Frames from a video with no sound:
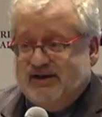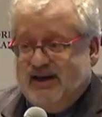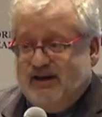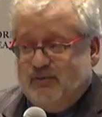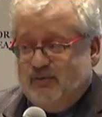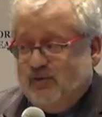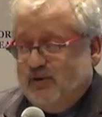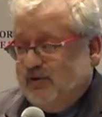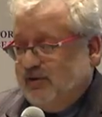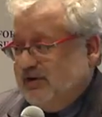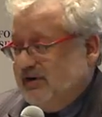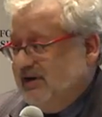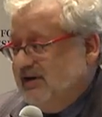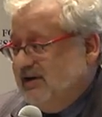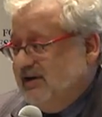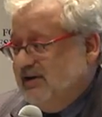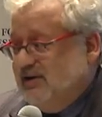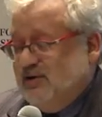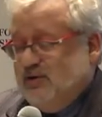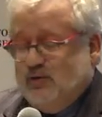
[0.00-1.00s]
network,
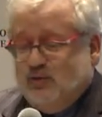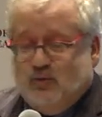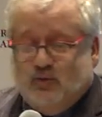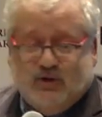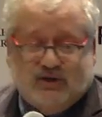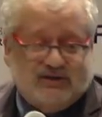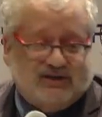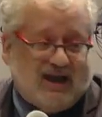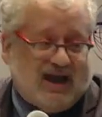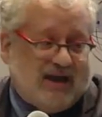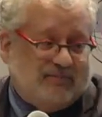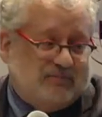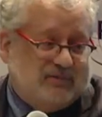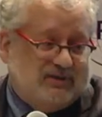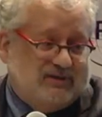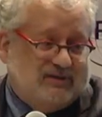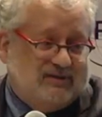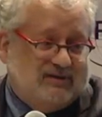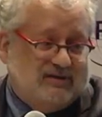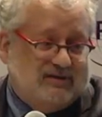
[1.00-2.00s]
which
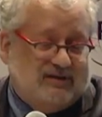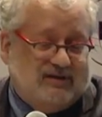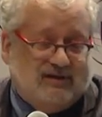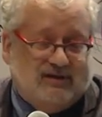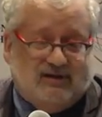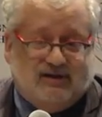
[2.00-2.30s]
happened